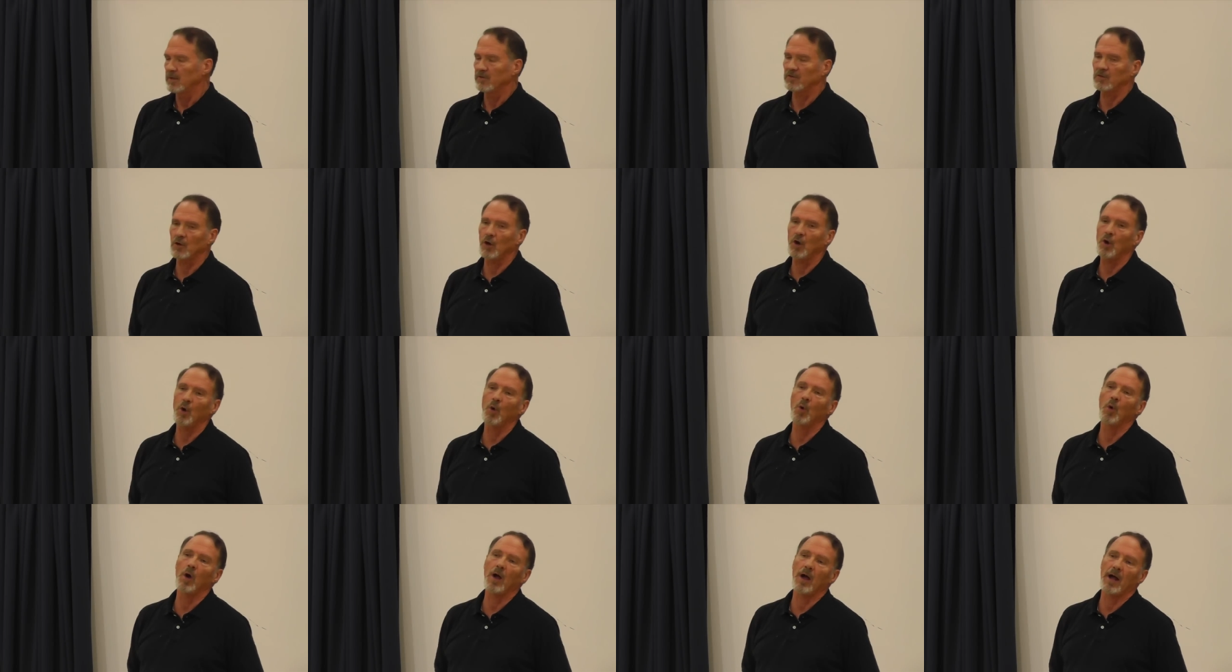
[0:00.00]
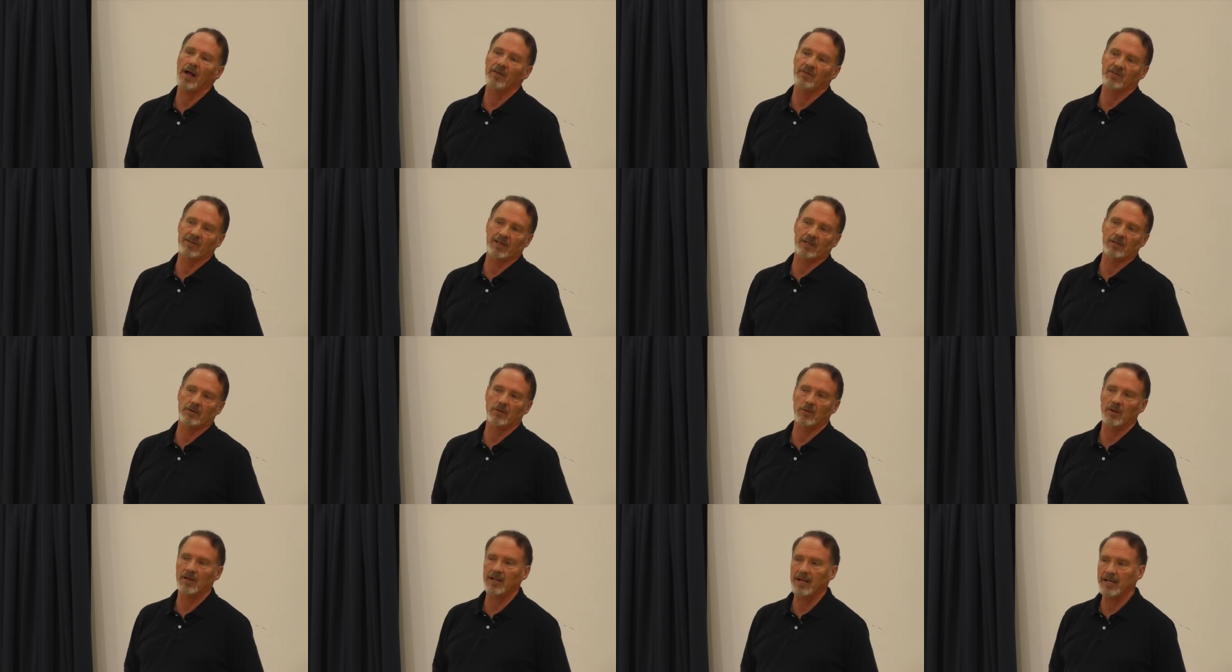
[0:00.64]
So I
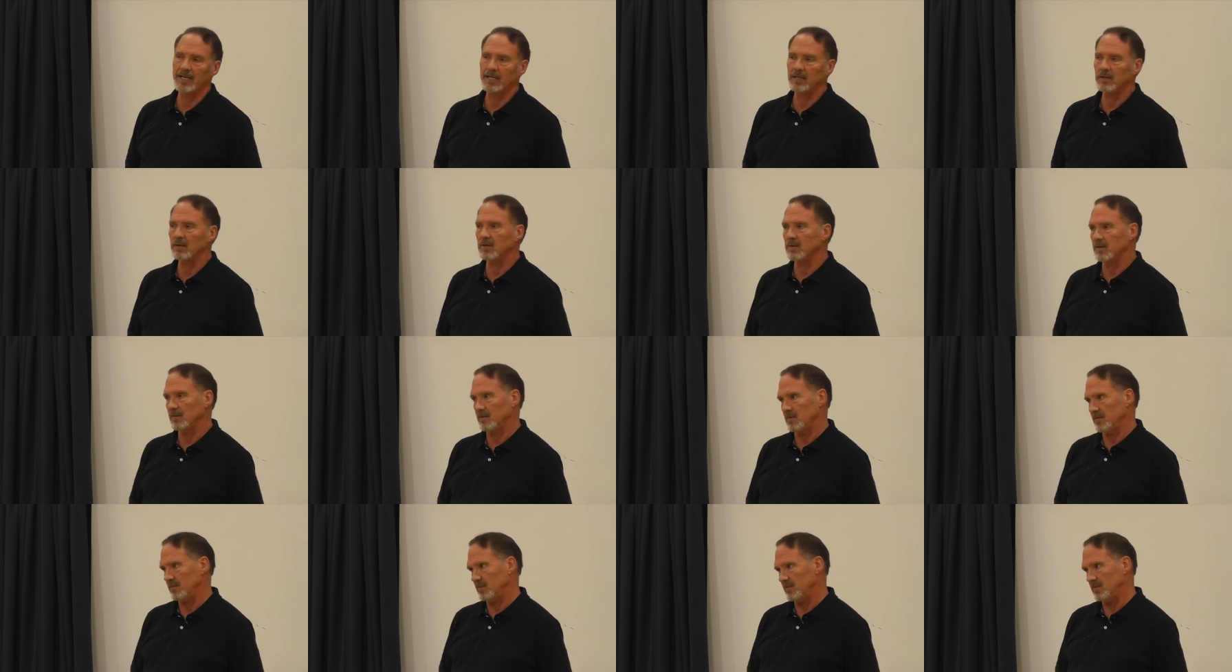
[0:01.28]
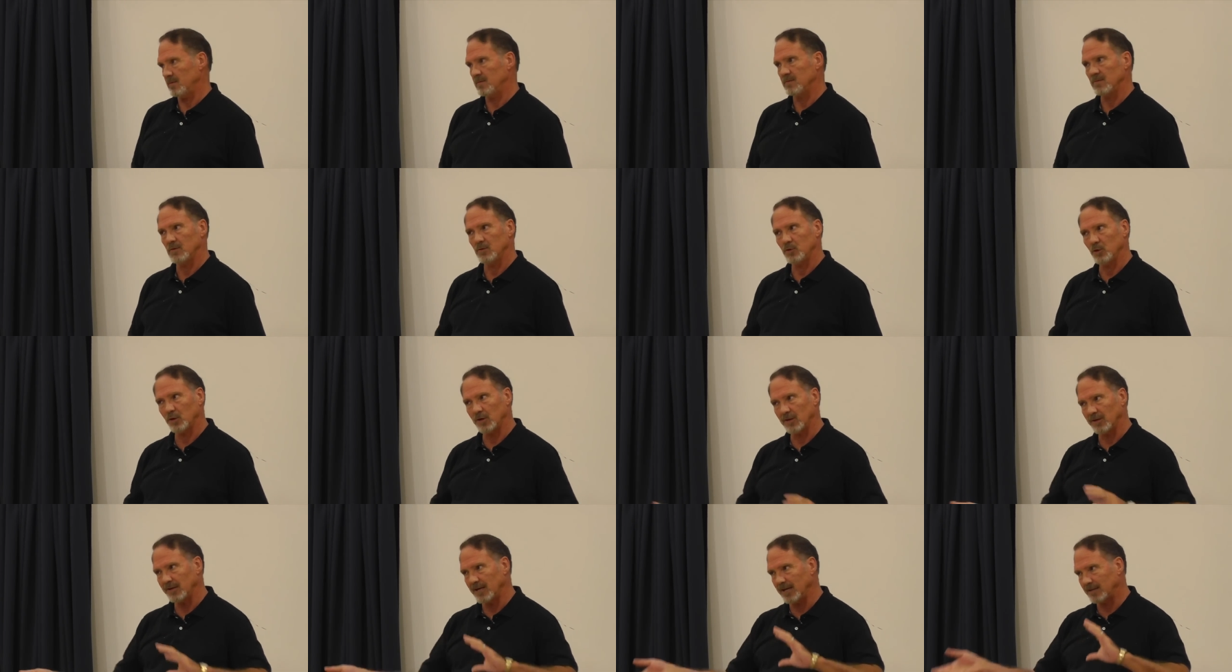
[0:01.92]
said to Elaine, are
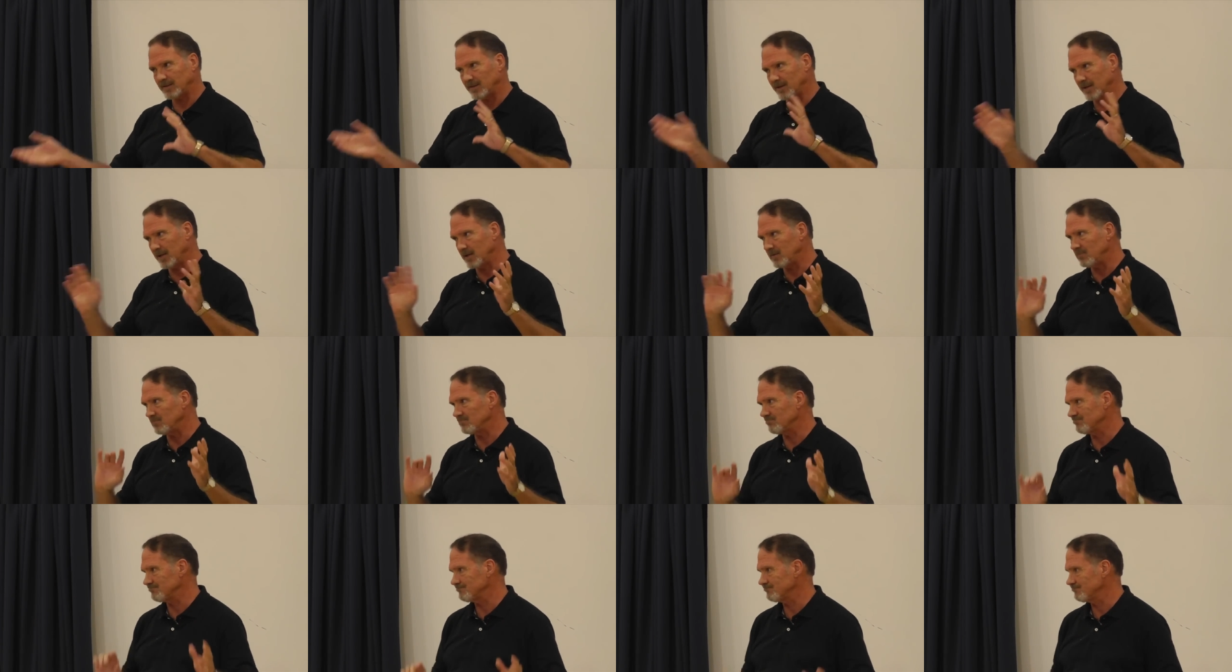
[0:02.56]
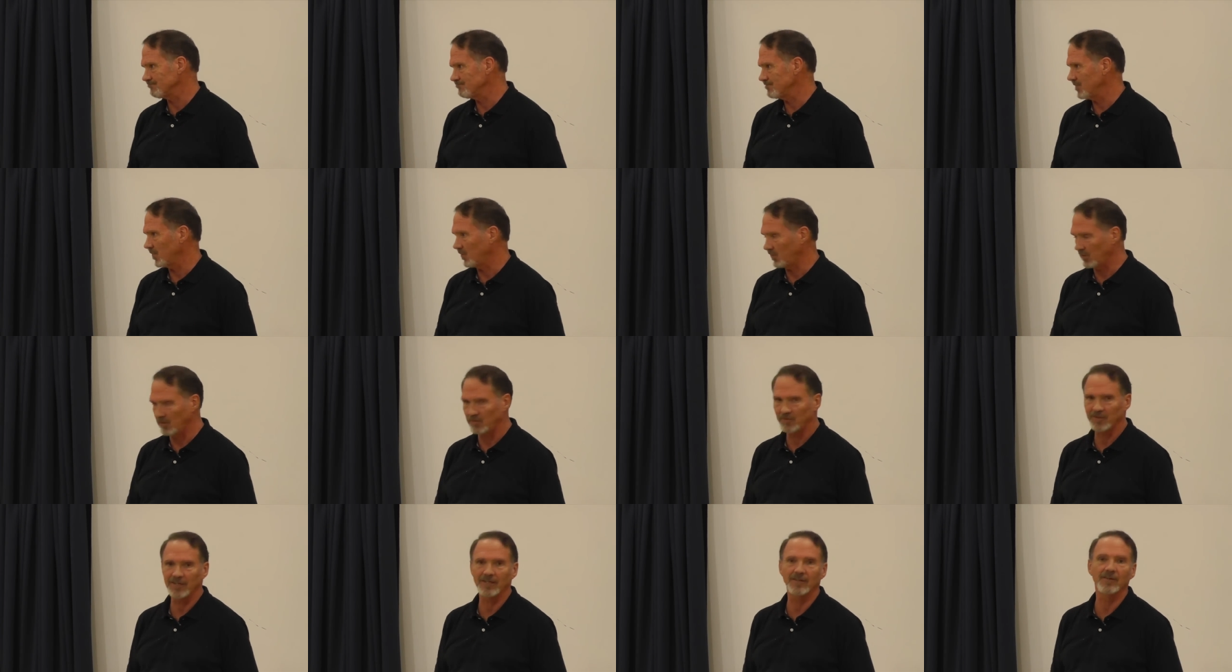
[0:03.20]
you connecting it?
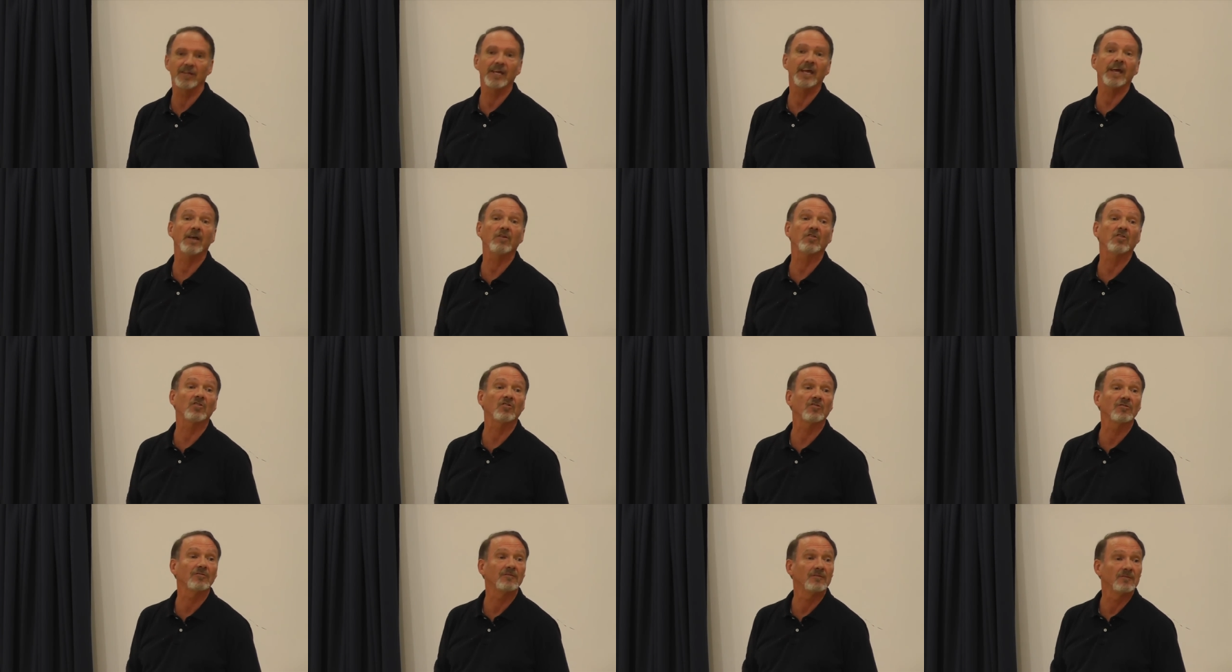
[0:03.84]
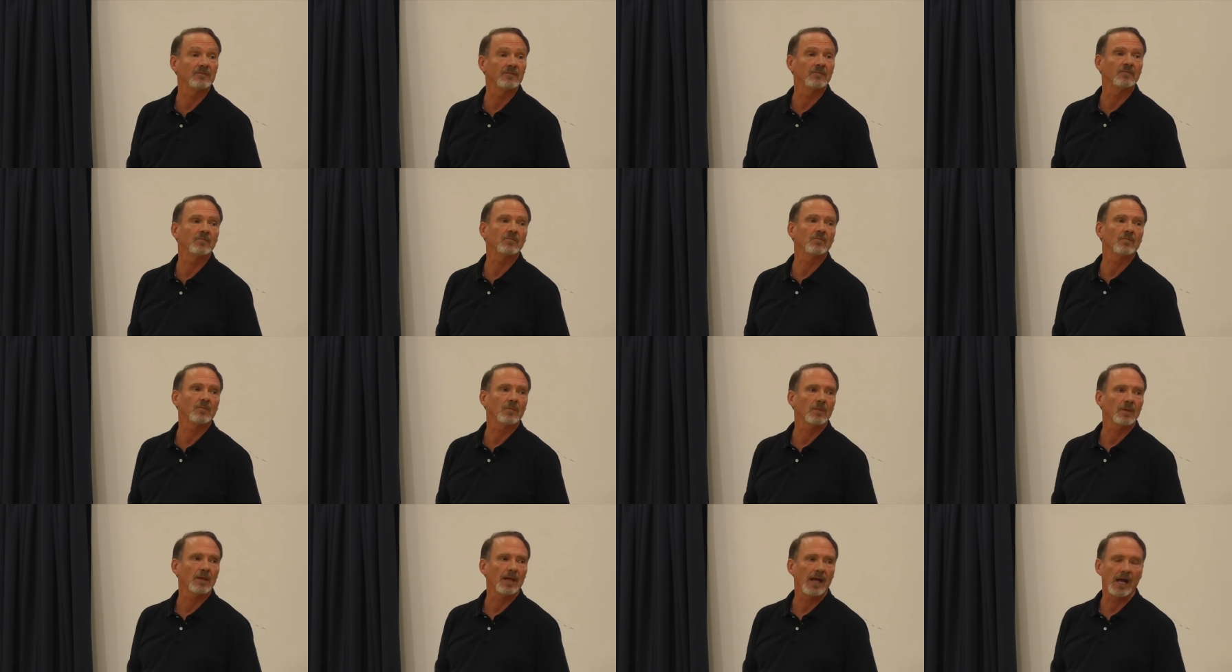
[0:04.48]
She said, yes.
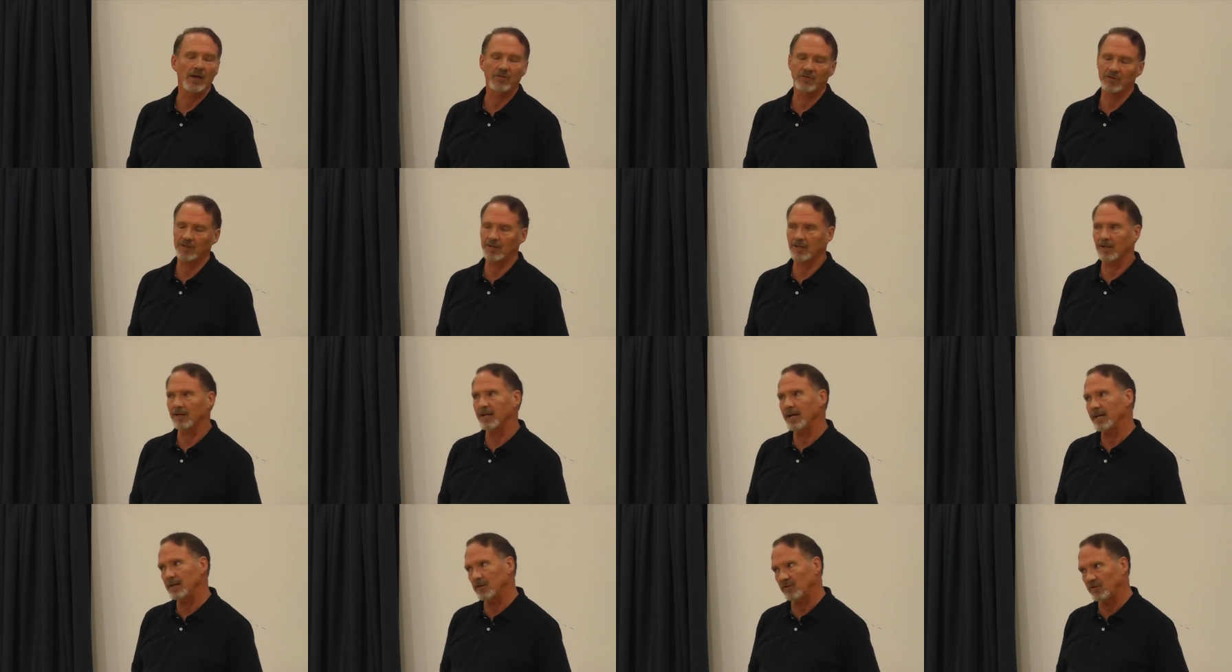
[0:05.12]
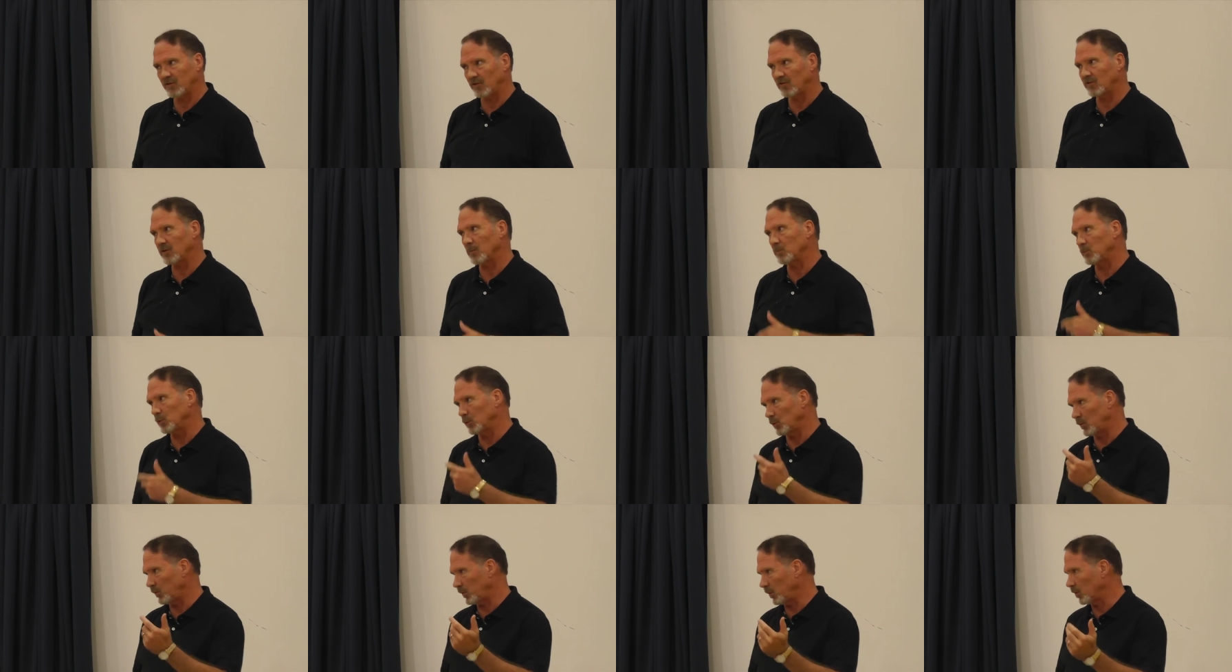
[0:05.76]
I said, Elaine, is it
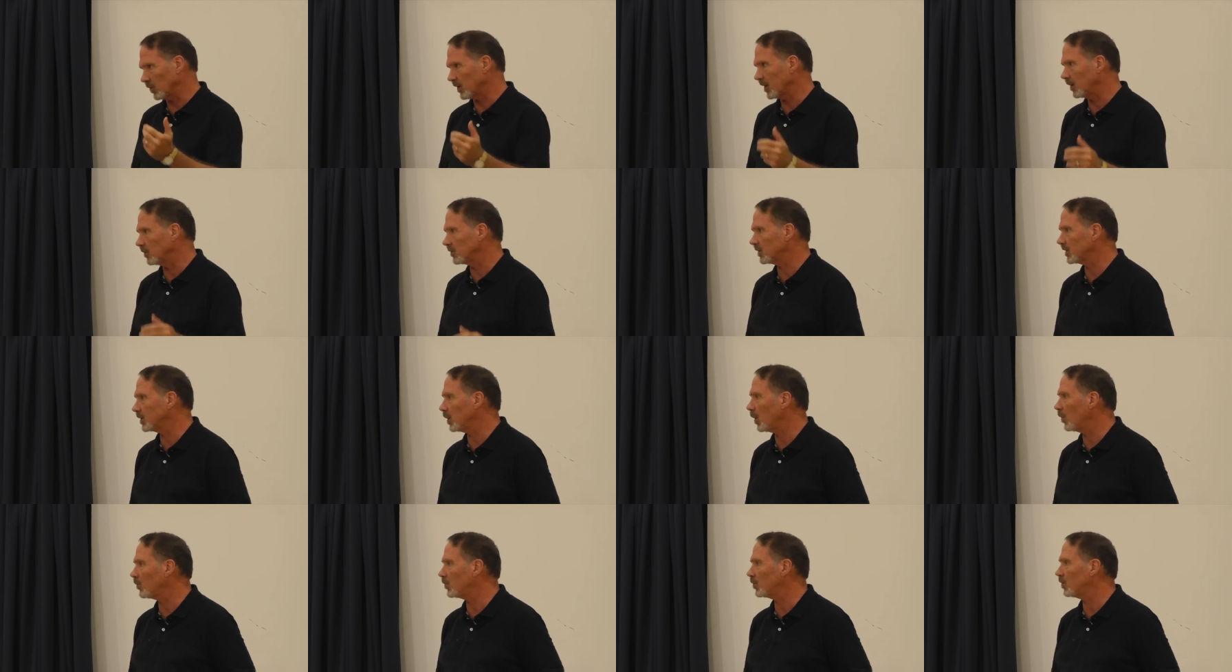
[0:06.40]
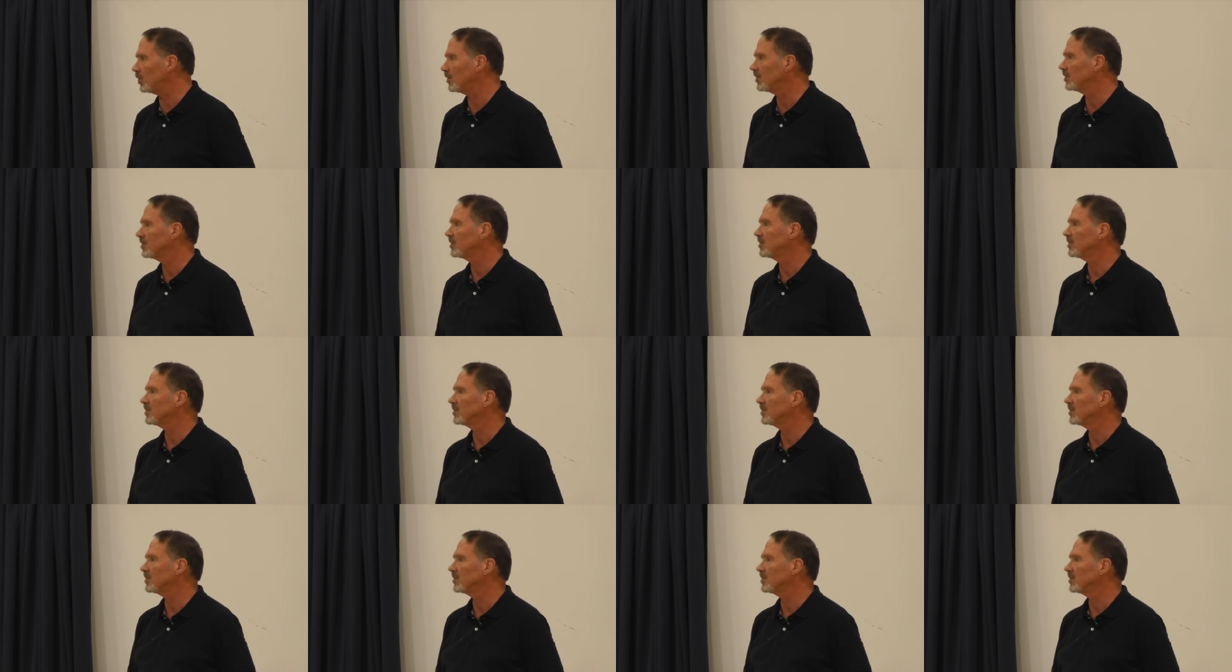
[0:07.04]
something you feel guilty over?